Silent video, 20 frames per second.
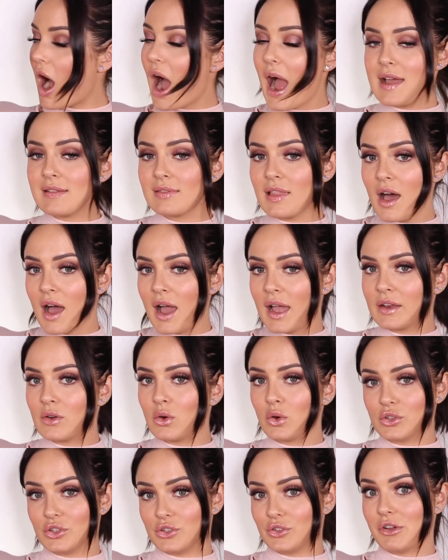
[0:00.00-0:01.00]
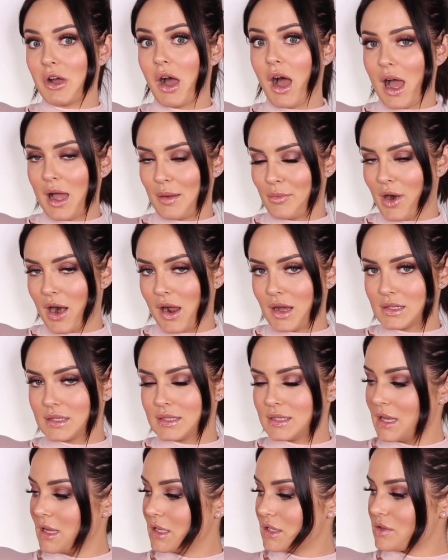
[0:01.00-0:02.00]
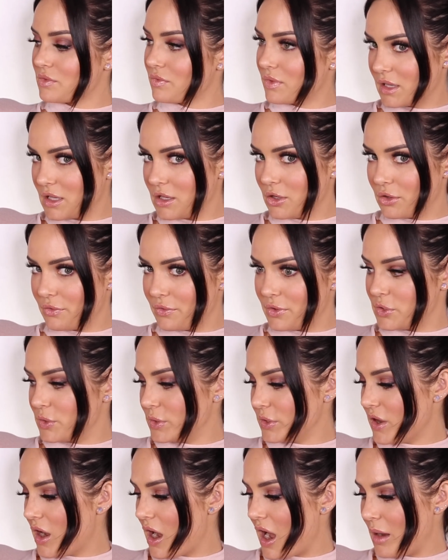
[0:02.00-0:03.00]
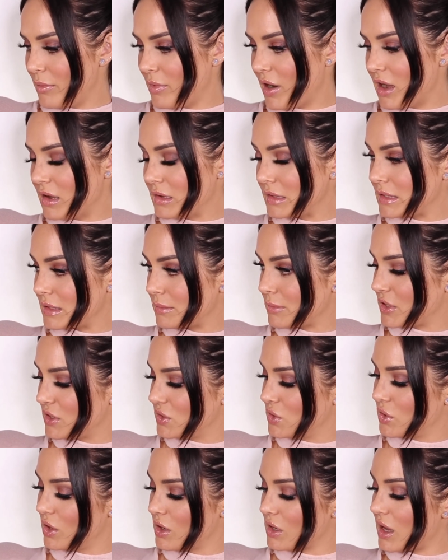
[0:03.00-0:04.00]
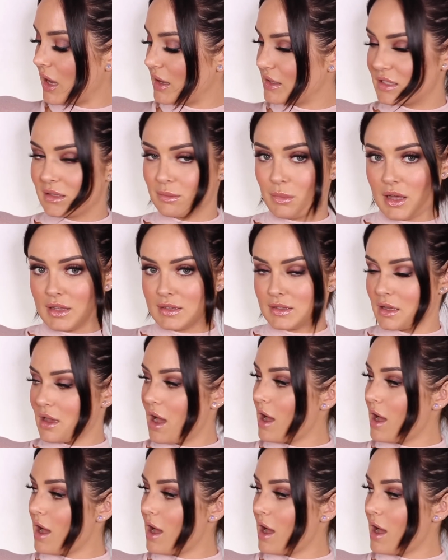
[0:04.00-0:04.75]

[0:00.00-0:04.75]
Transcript: eyeline or do your eyebrows. It's really good for doing your eyebrows because you can customize the